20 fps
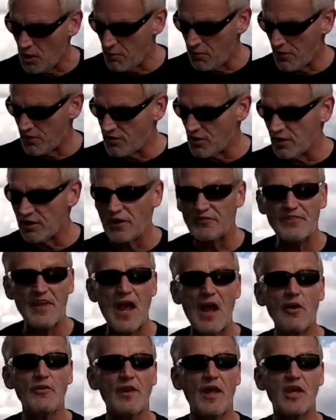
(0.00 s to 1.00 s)
But
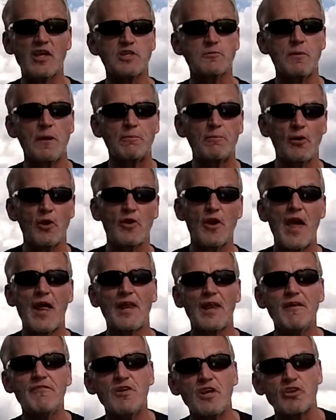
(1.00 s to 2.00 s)
nowadays people are
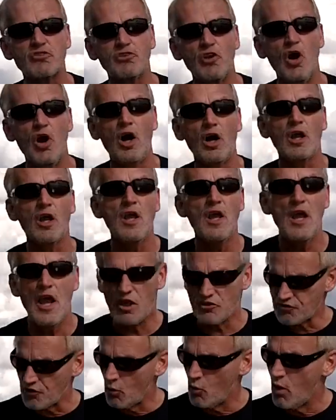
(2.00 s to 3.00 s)
not living as long.
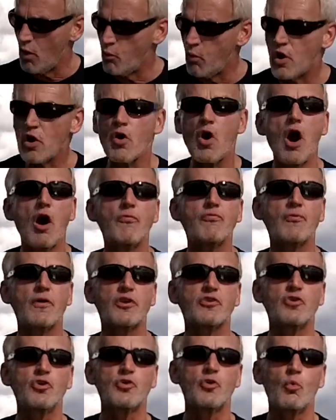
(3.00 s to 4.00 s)
And so what we're
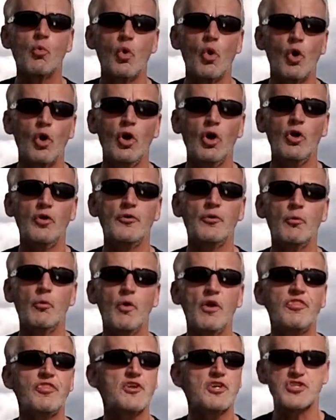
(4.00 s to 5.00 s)
offering to the world
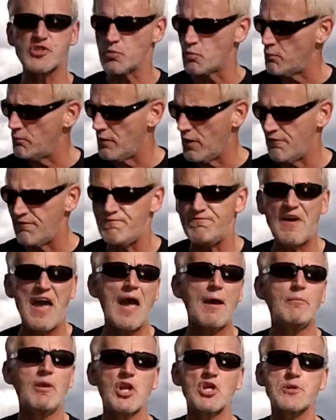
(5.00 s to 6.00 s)
with this
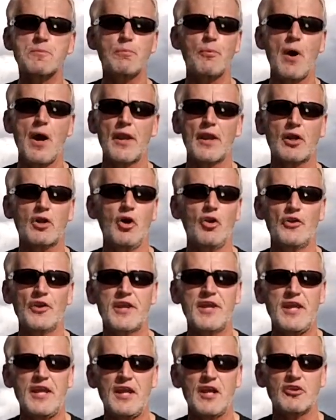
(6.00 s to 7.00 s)
fabulous product called
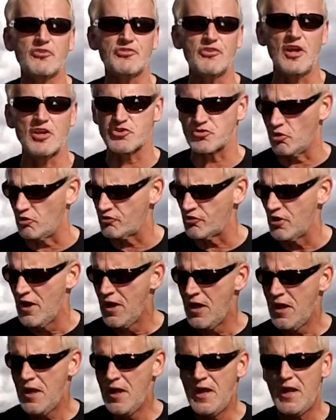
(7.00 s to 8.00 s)
Akea Essentials
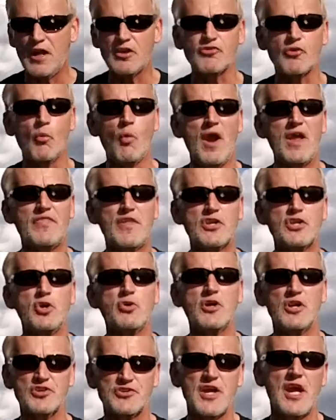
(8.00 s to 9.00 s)
is a way that
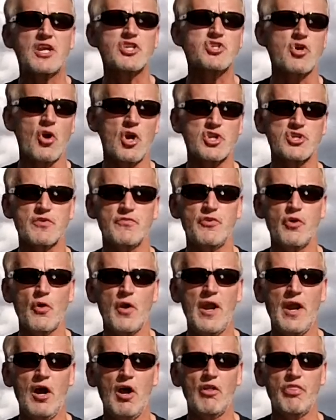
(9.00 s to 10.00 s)
you can take charge of
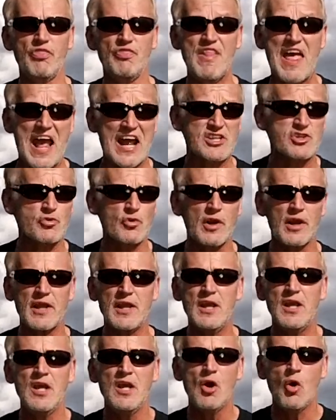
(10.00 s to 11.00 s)
your health
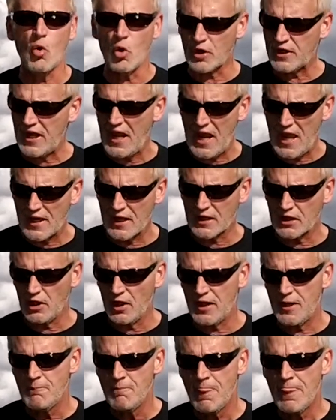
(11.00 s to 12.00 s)
naturally,
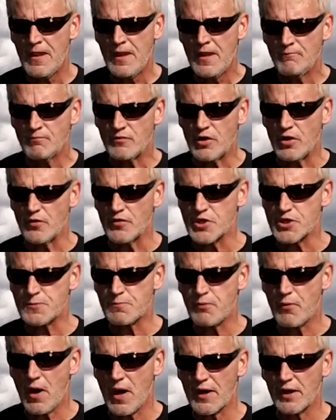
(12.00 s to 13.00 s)
organically. This
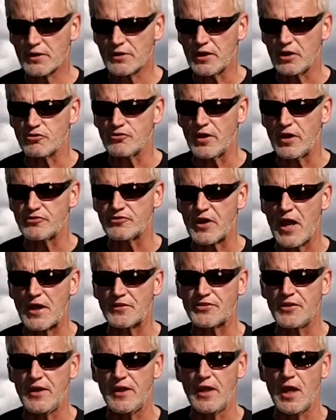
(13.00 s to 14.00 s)
product it's
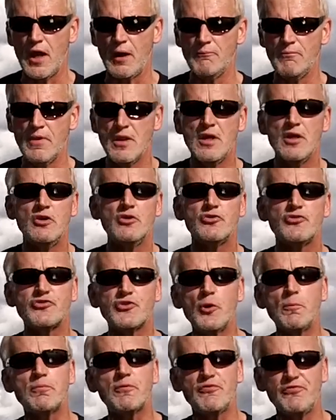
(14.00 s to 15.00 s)
got the
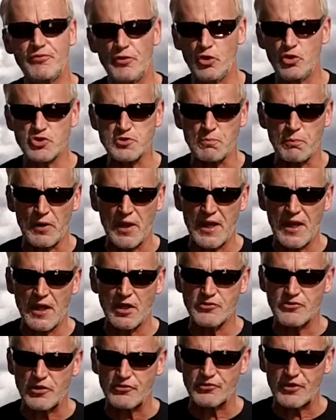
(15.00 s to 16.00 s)
superfoods
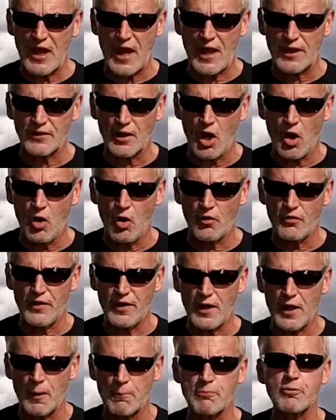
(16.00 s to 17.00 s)
blends, it's got all
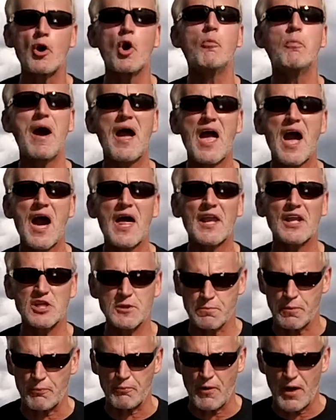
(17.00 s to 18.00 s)
the
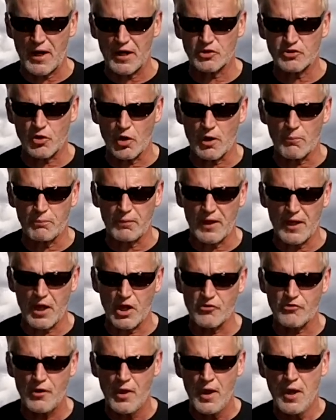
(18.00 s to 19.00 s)
probiotics, proprietary
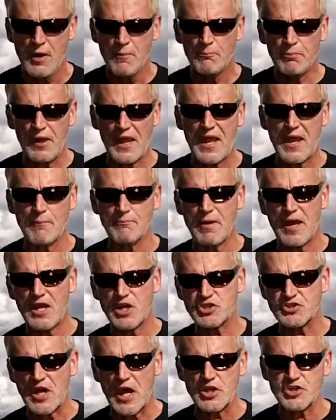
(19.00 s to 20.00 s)
blends,
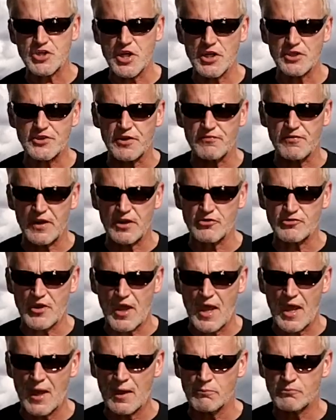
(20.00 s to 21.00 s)
plant-based digestive
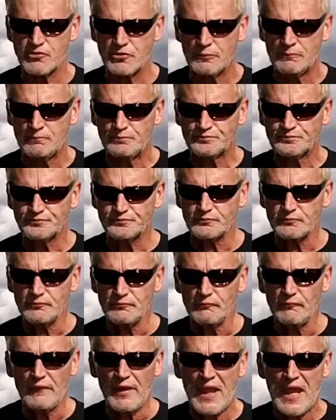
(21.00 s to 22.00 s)
enzymes,
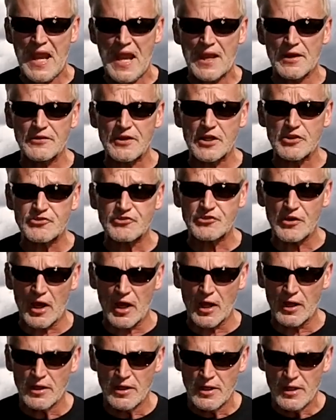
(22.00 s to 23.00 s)
and
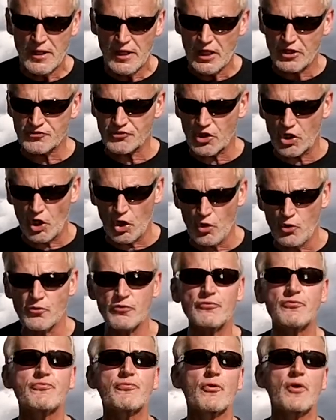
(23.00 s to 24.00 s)
it's
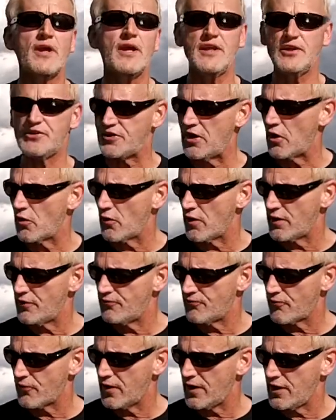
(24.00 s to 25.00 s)
gluten-free,
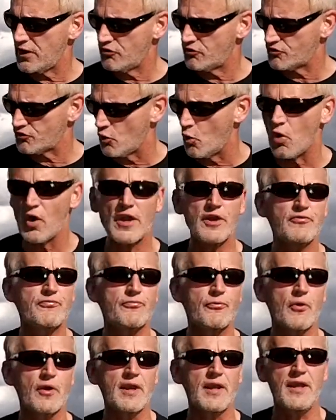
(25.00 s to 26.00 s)
dairy-free,
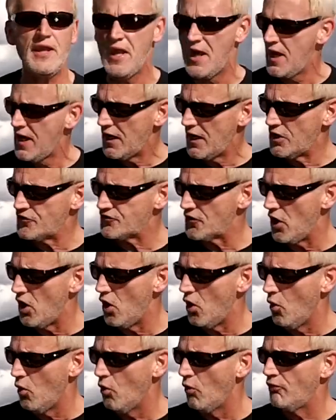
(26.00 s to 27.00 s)
soy-free. It's a
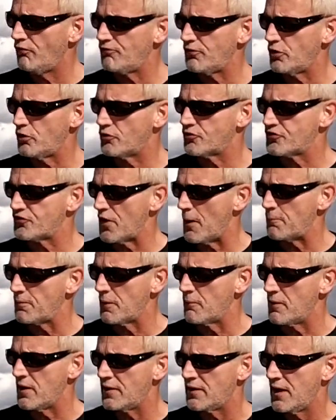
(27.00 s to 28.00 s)
whole food
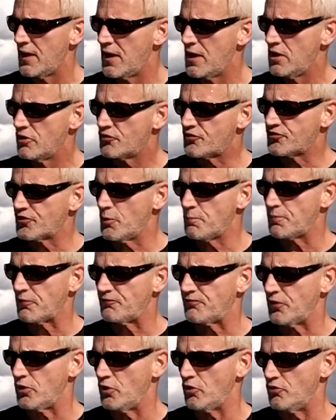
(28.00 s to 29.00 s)
supplement,
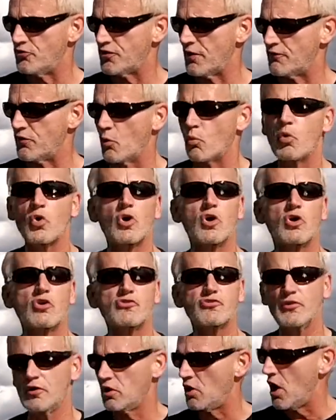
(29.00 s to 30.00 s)
superfoods of the
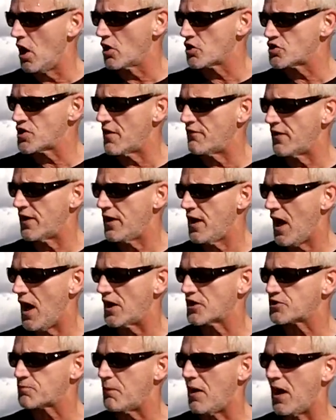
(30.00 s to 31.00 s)
world's longevity
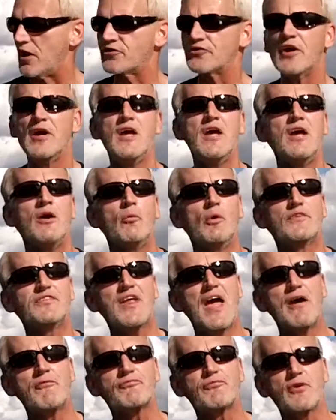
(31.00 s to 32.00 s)
hotspots. With
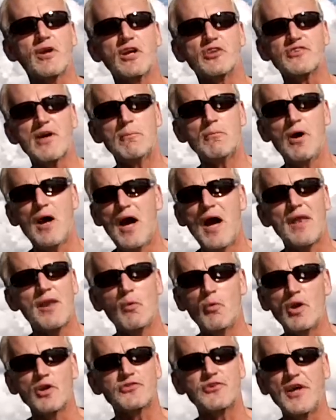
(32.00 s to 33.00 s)
that, friends, I
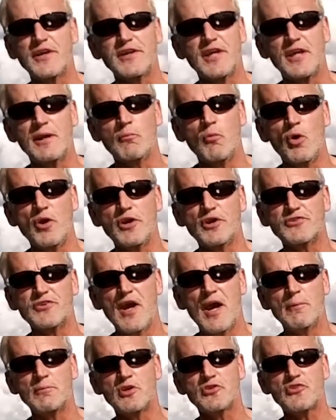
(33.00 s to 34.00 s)
don't want to take any more of your time.